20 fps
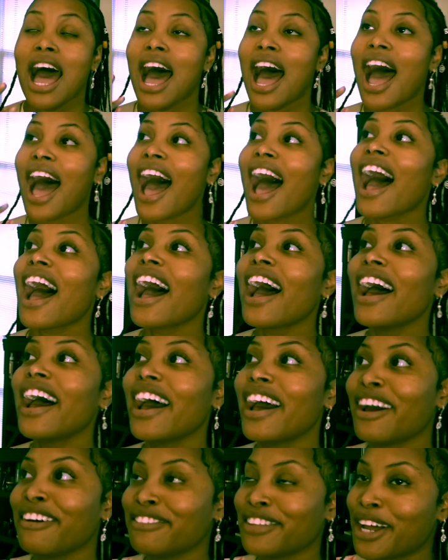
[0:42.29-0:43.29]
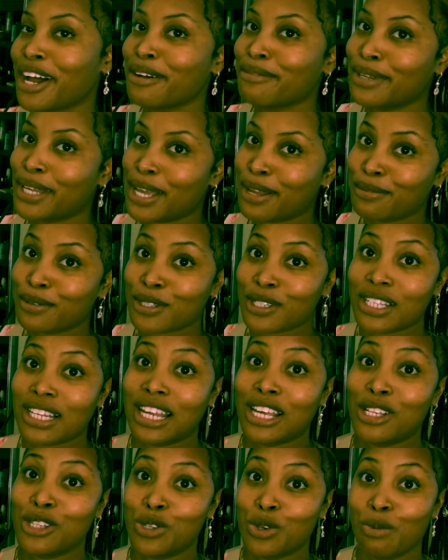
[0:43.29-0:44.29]
I have not been able to
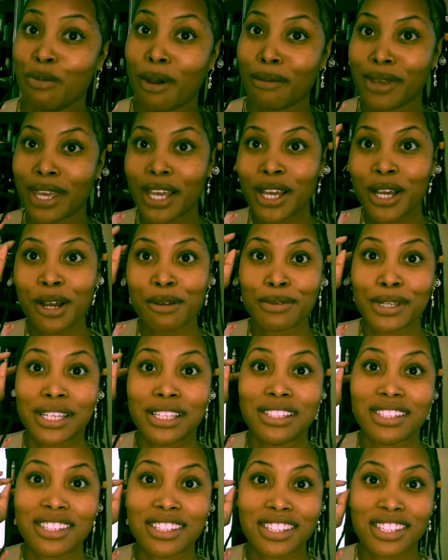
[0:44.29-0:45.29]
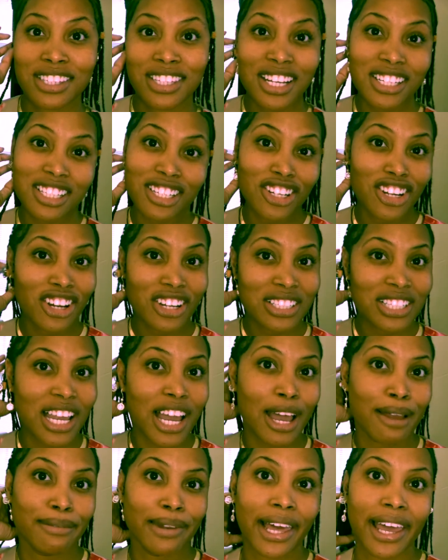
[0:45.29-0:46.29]
like do my makeup in such a long
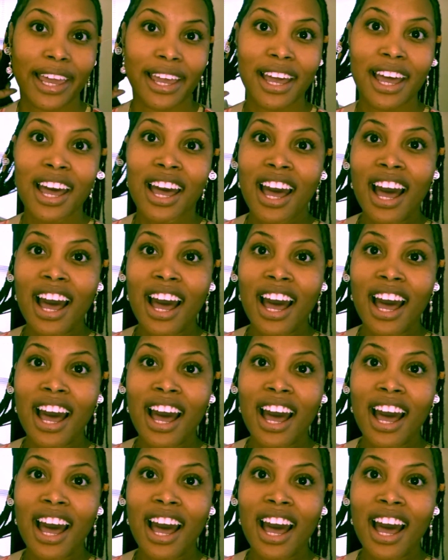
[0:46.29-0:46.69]
time, like